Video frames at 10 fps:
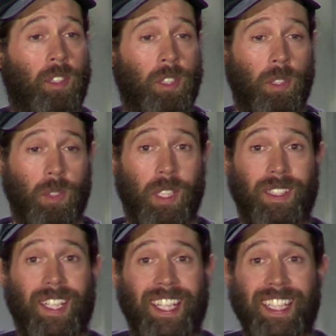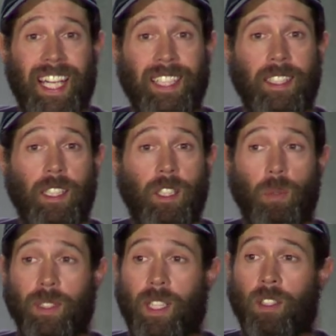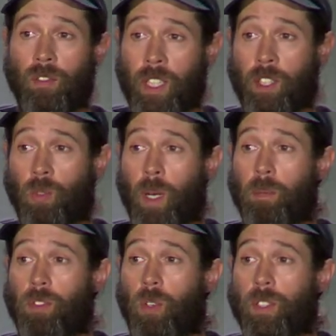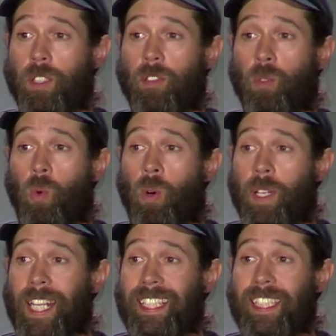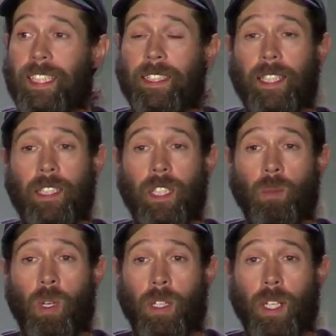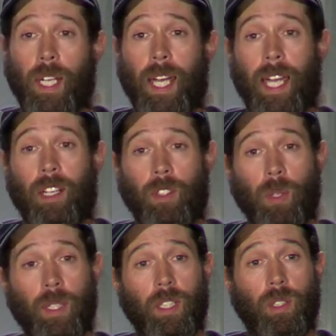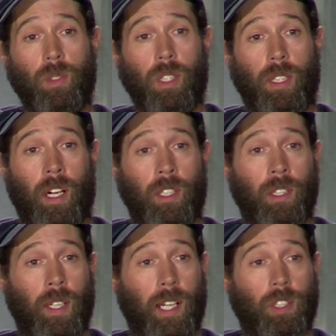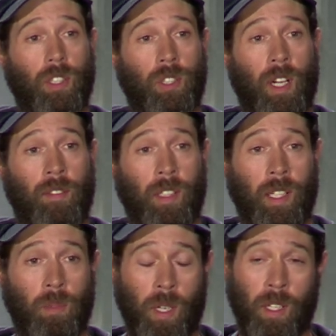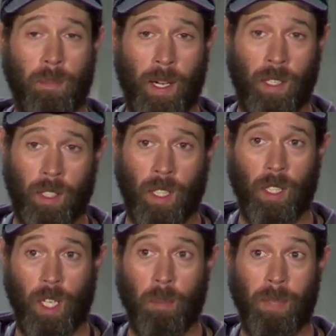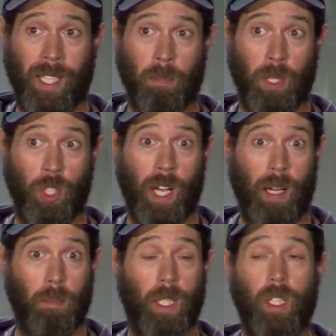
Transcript: Union. The I T U was convened right before the Civil War in eighteen sixty-one, and if you had a union card, you could actually travel anywhere in America and pick up a job.